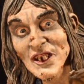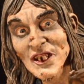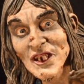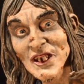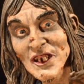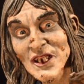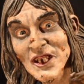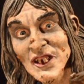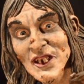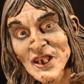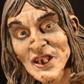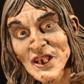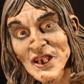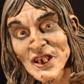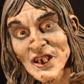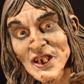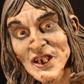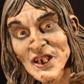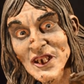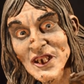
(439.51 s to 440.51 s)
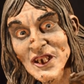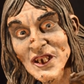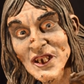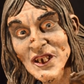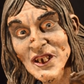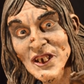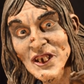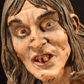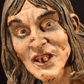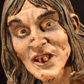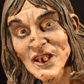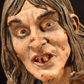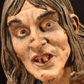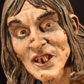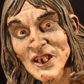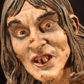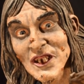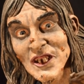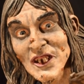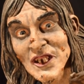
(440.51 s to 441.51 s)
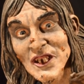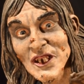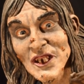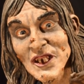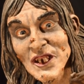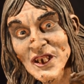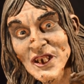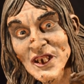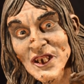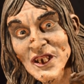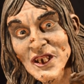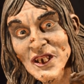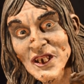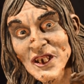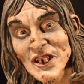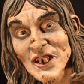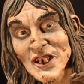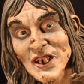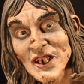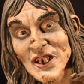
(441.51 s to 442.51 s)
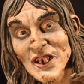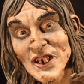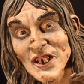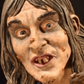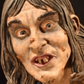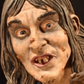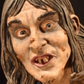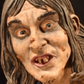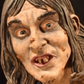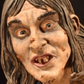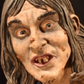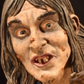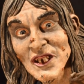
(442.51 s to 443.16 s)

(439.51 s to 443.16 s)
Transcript: Nobody speaks.